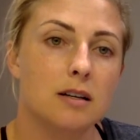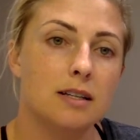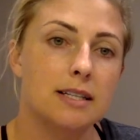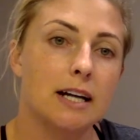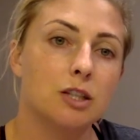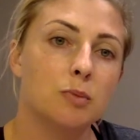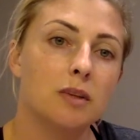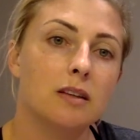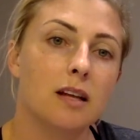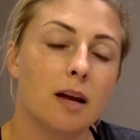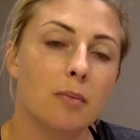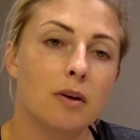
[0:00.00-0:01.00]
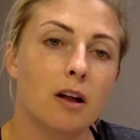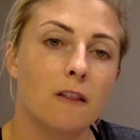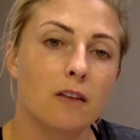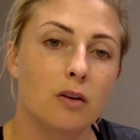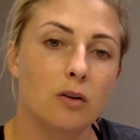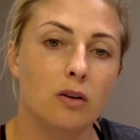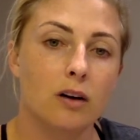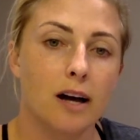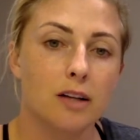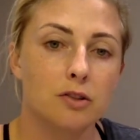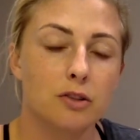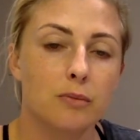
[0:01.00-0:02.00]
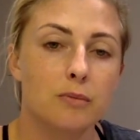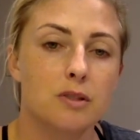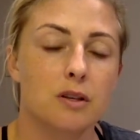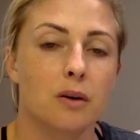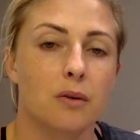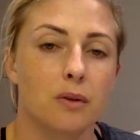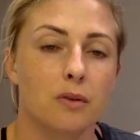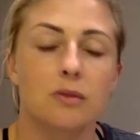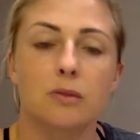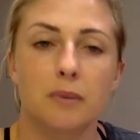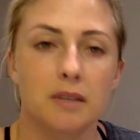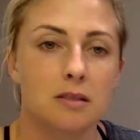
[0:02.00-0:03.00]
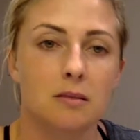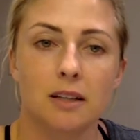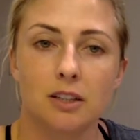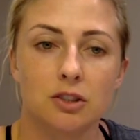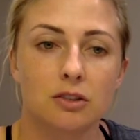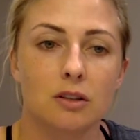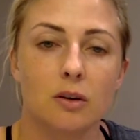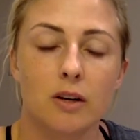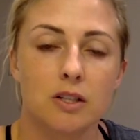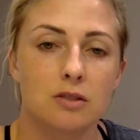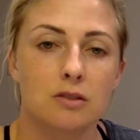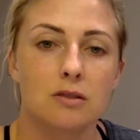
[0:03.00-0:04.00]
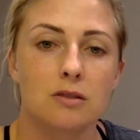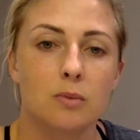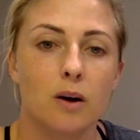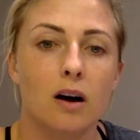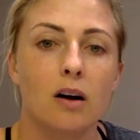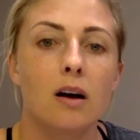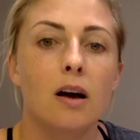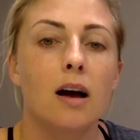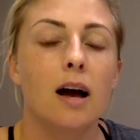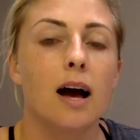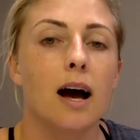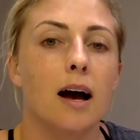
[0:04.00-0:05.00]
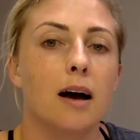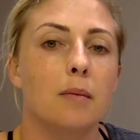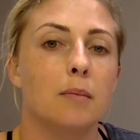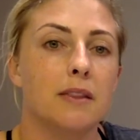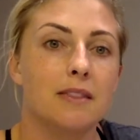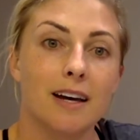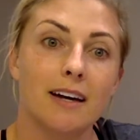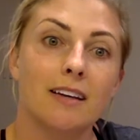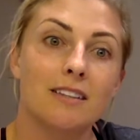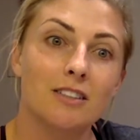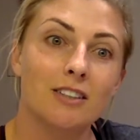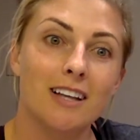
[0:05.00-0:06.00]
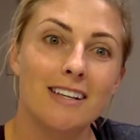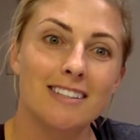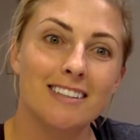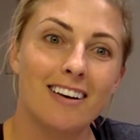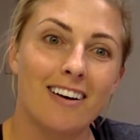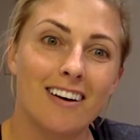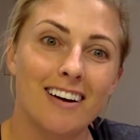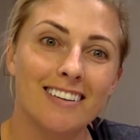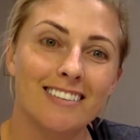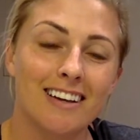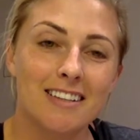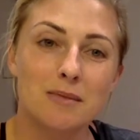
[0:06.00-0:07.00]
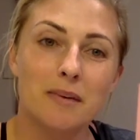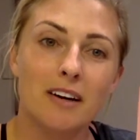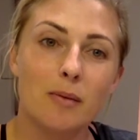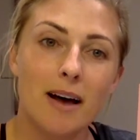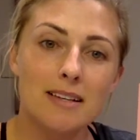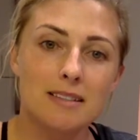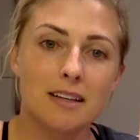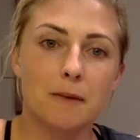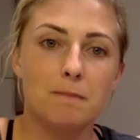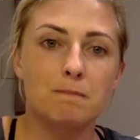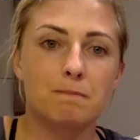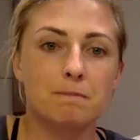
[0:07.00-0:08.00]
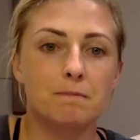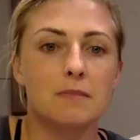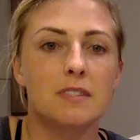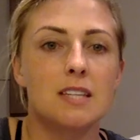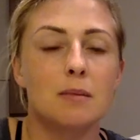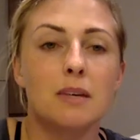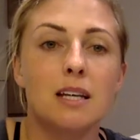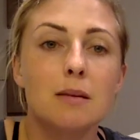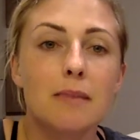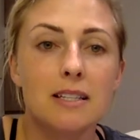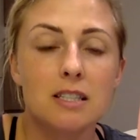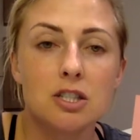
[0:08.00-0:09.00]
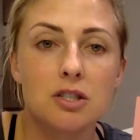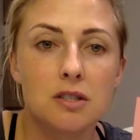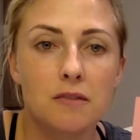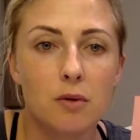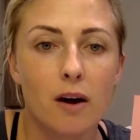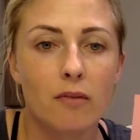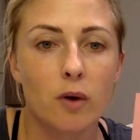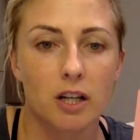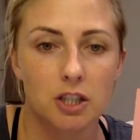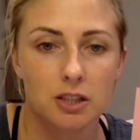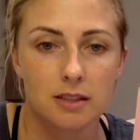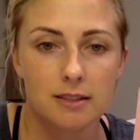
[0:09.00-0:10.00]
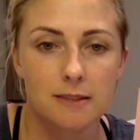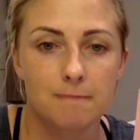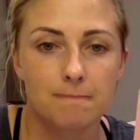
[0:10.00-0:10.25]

attachment that I put on the Google Classroom, so those will be some extra good questions as well. But that is our lesson on customary capacity. Send me any messages if you have questions.